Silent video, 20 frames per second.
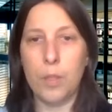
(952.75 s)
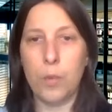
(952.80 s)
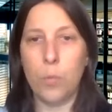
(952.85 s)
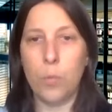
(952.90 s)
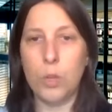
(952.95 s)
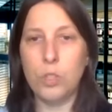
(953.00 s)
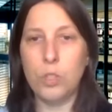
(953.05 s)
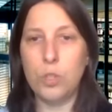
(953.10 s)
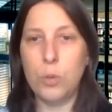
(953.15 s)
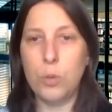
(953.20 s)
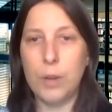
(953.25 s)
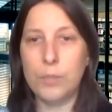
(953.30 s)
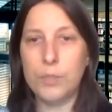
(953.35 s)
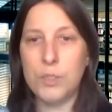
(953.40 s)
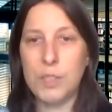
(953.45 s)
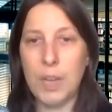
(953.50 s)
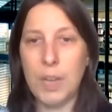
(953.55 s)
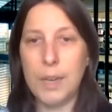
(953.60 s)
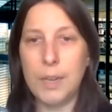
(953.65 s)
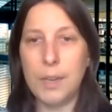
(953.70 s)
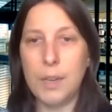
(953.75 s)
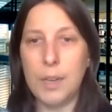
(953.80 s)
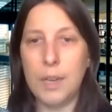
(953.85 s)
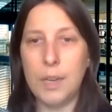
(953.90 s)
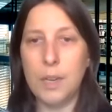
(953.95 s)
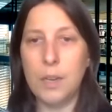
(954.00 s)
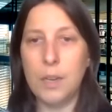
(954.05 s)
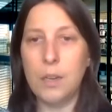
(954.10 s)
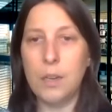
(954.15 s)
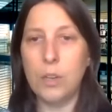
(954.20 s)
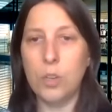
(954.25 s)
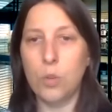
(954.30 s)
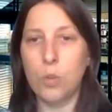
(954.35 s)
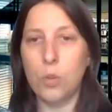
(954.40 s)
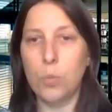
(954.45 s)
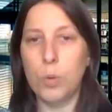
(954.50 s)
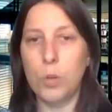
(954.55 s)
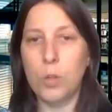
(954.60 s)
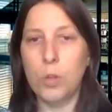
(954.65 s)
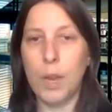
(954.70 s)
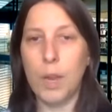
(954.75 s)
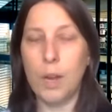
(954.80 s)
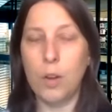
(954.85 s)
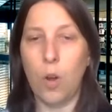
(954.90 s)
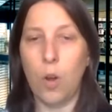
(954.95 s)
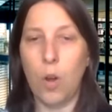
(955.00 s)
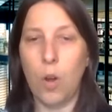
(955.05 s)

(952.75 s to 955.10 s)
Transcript: Once you have signed in, you will get an